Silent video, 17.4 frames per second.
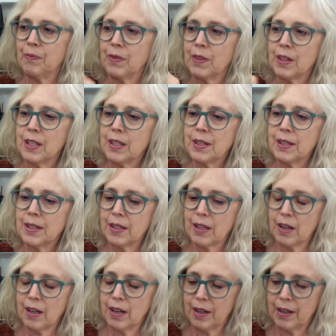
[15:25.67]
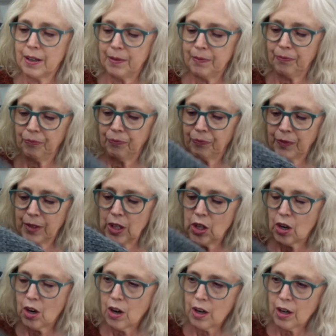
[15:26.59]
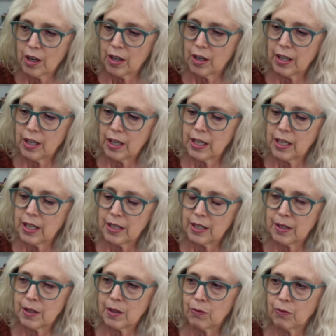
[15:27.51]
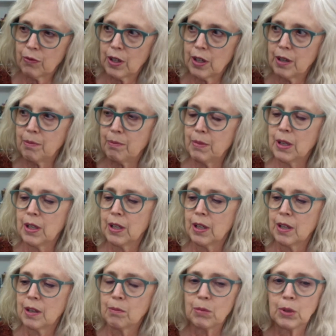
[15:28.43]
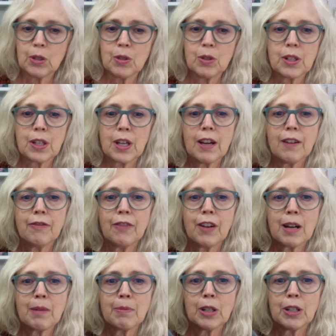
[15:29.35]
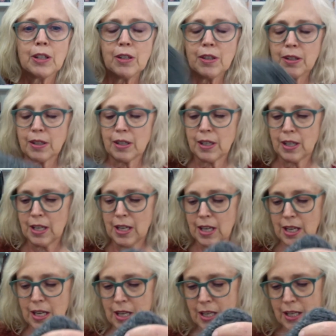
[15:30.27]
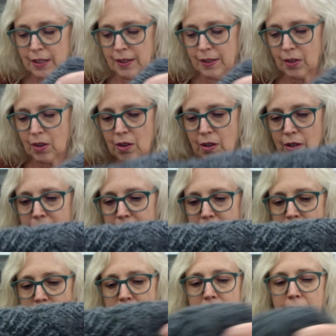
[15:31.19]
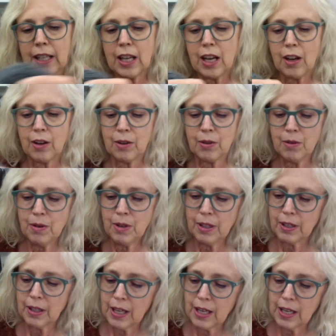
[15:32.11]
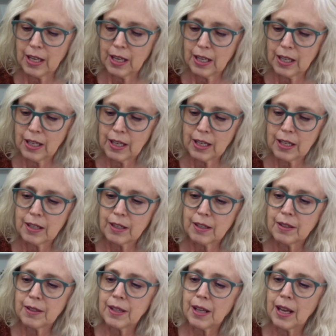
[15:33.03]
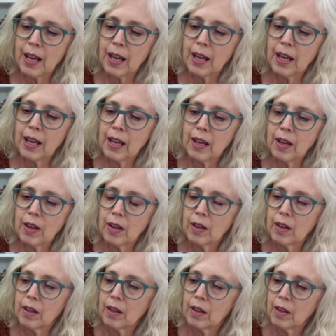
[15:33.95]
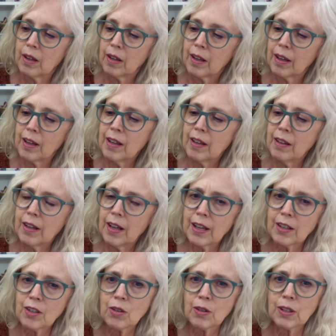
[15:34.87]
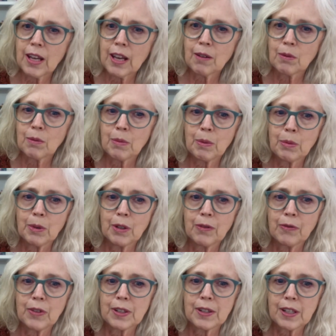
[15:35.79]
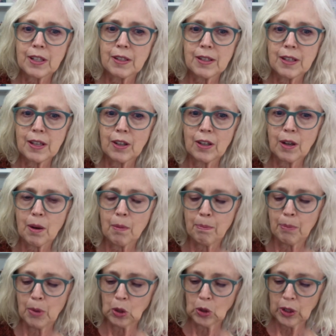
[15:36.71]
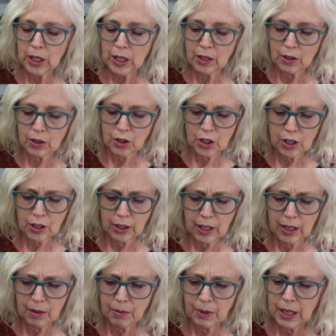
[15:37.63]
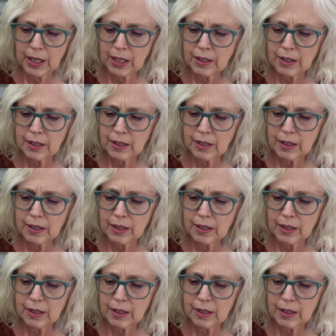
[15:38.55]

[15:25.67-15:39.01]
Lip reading: This yarn is from Blue Sky Fibers. It's called Techno, and it is I actually can't remember if it's considered a bulky or chunky weight.